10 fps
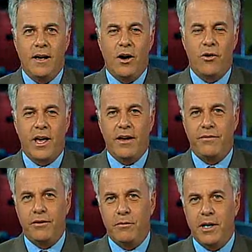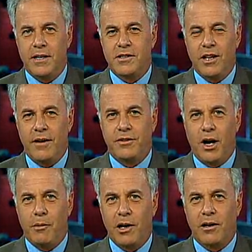Okay, a few minutes left
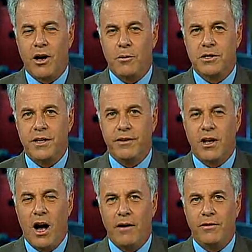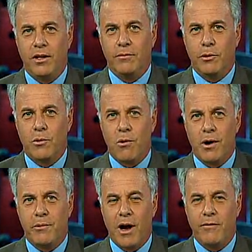on Market Call with Stephen Conville of
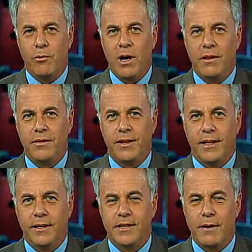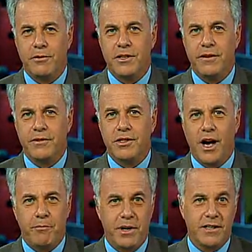Macquarie Private Wealth. Time for Stephen's
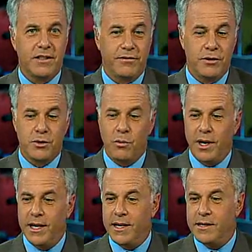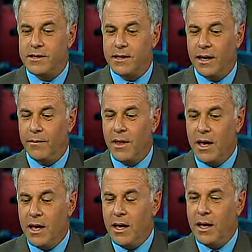top picks, and the first one is an
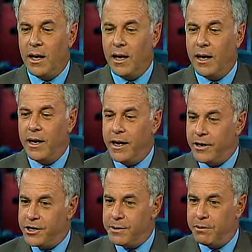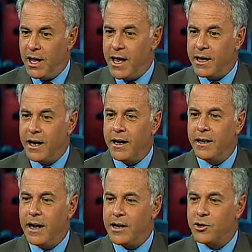energy play,
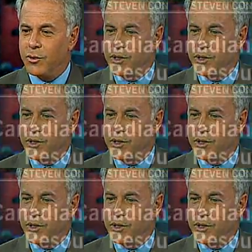Canadian Natural